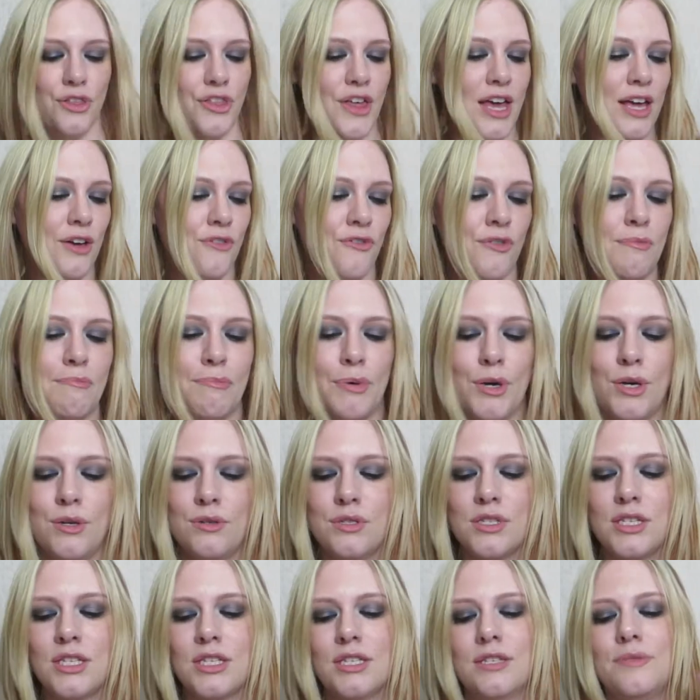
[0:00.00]
thing from
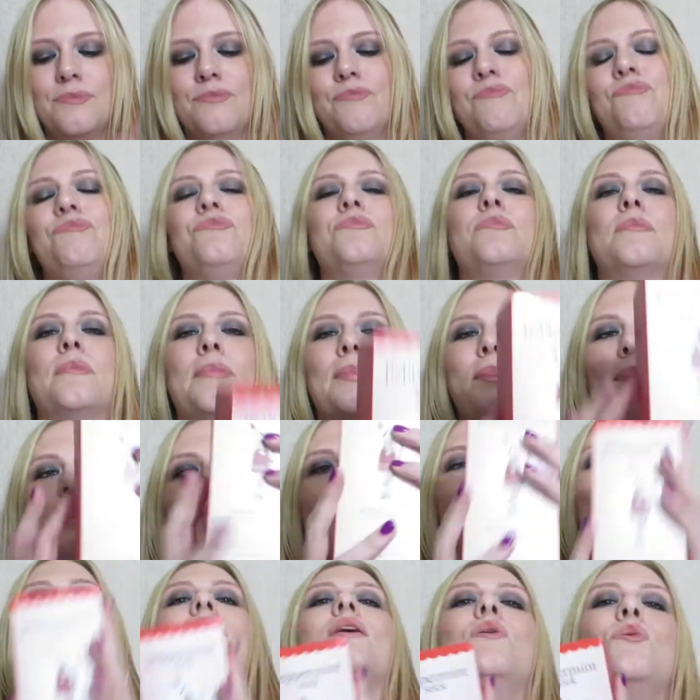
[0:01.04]
Boots
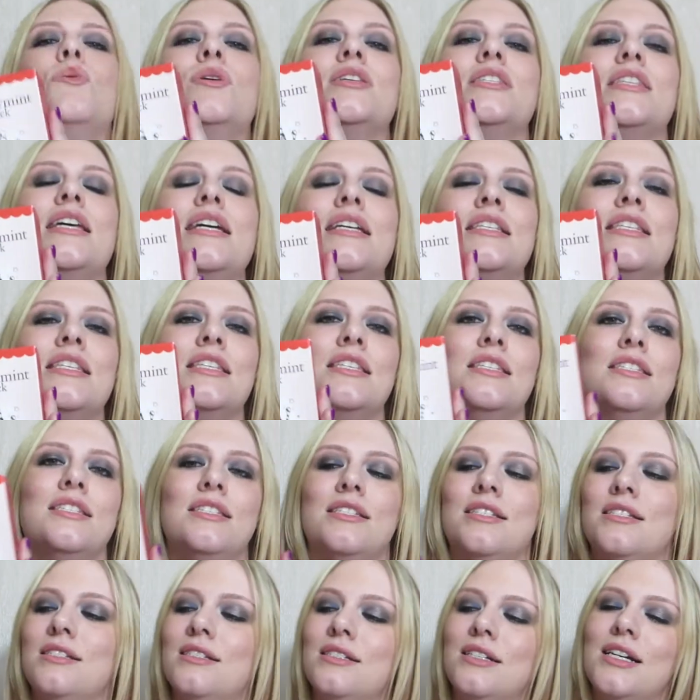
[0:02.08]
was this,
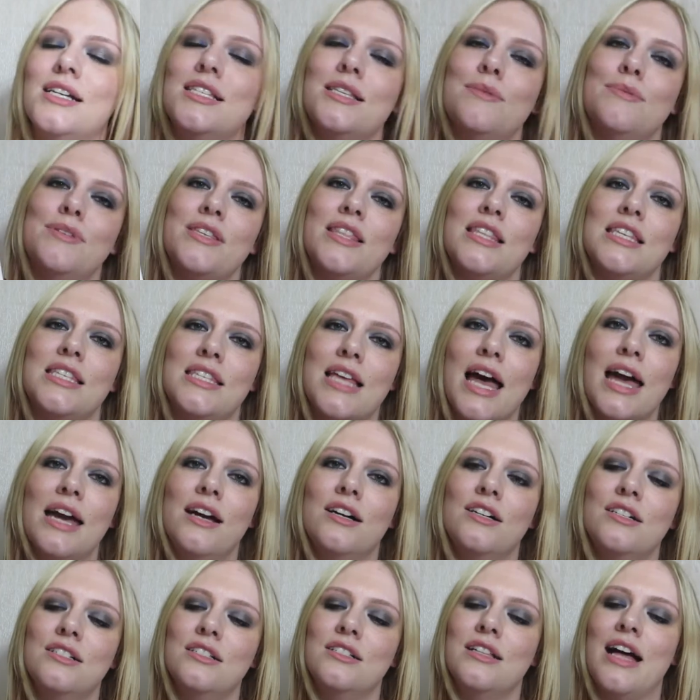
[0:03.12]
because it was in the
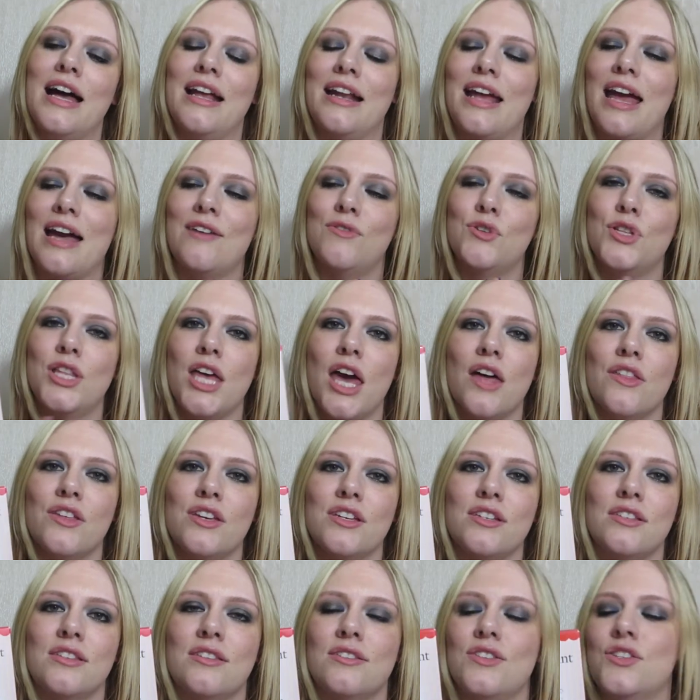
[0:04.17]
sale and I have all the
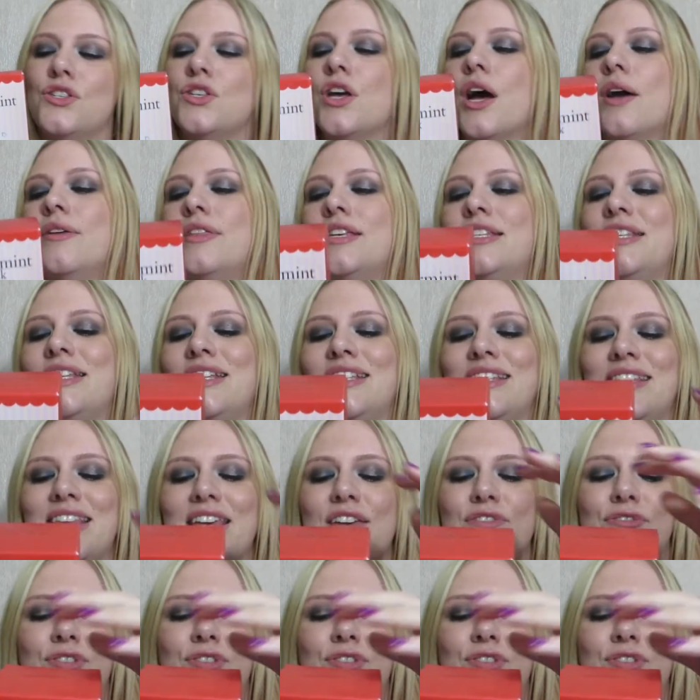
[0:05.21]
others. So this is the